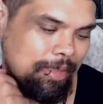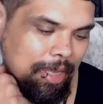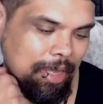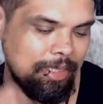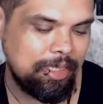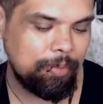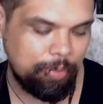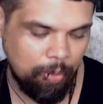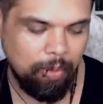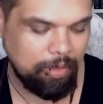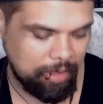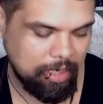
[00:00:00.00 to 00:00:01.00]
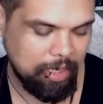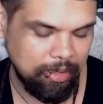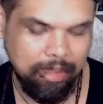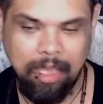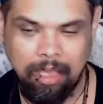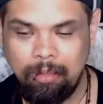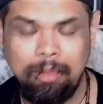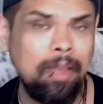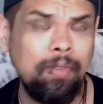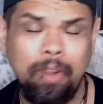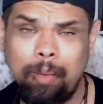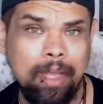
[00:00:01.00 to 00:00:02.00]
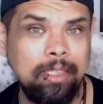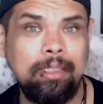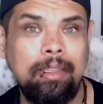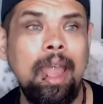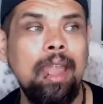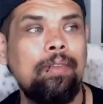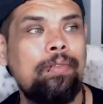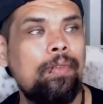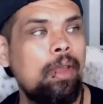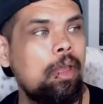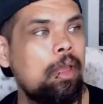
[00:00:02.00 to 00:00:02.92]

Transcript: it's important that you live your best life,